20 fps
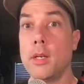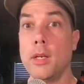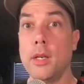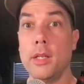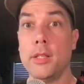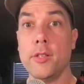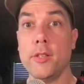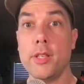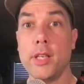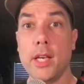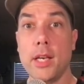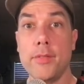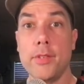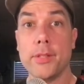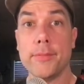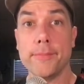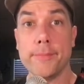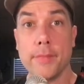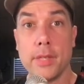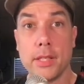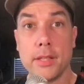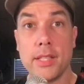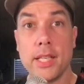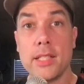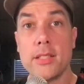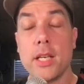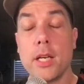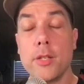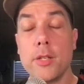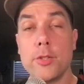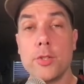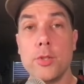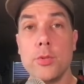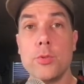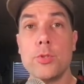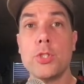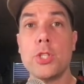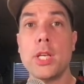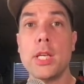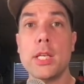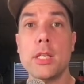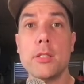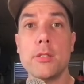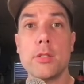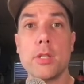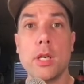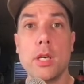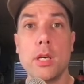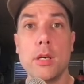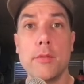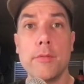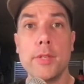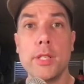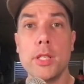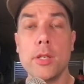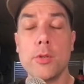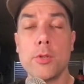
And there you have it. That's how you change uh, video